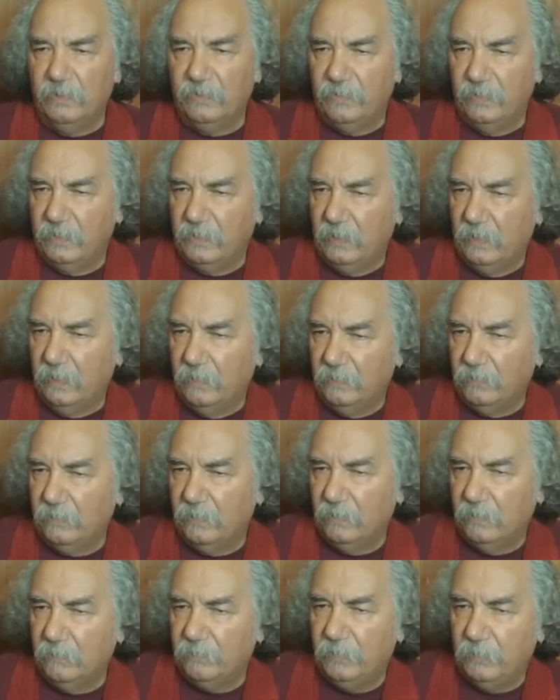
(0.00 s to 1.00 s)
as I can
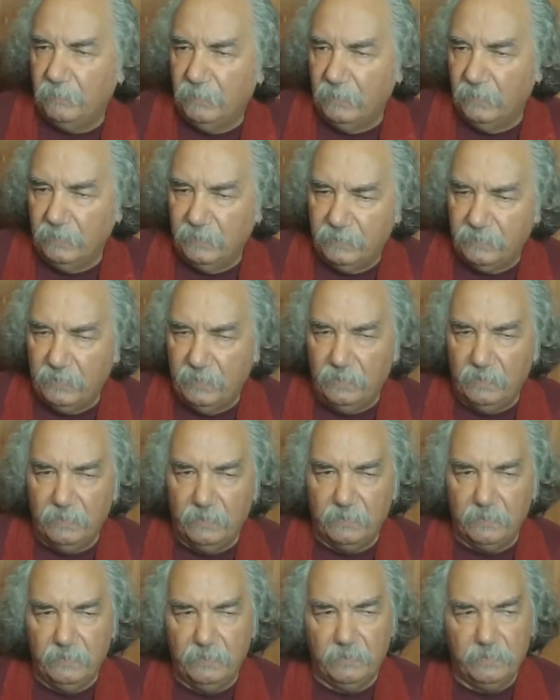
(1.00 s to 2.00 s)
to help people understand
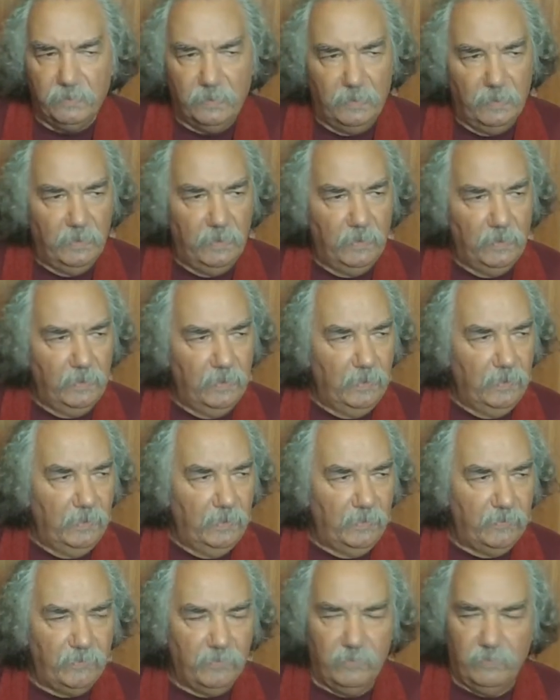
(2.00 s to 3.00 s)
that there's
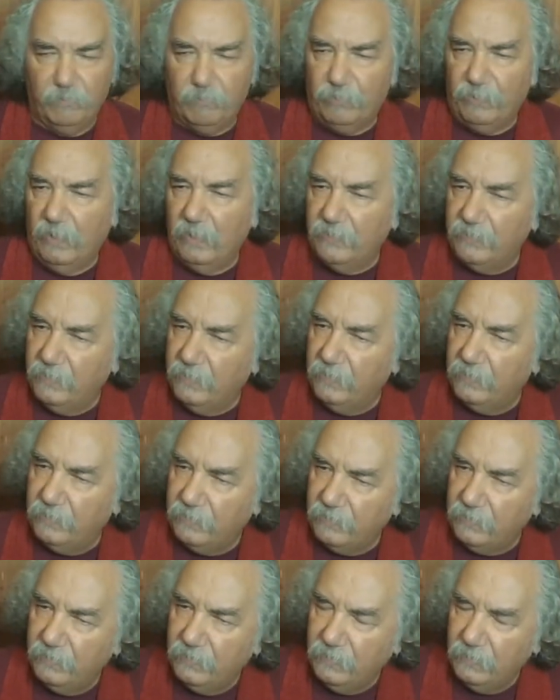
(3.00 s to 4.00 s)
a certain
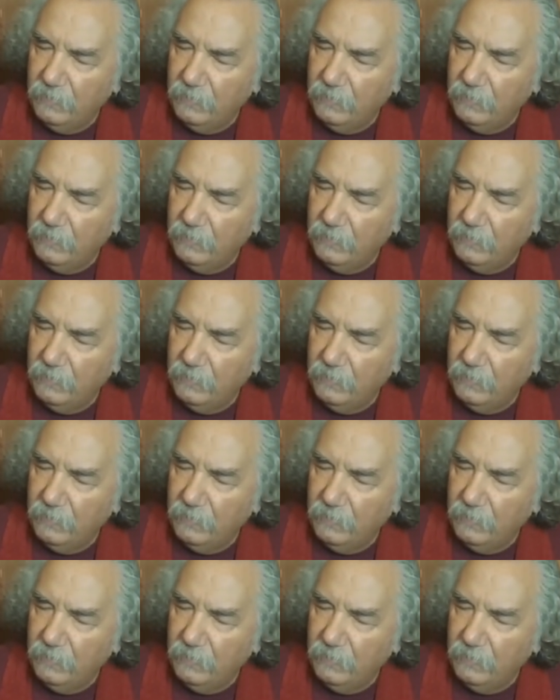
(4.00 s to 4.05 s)
process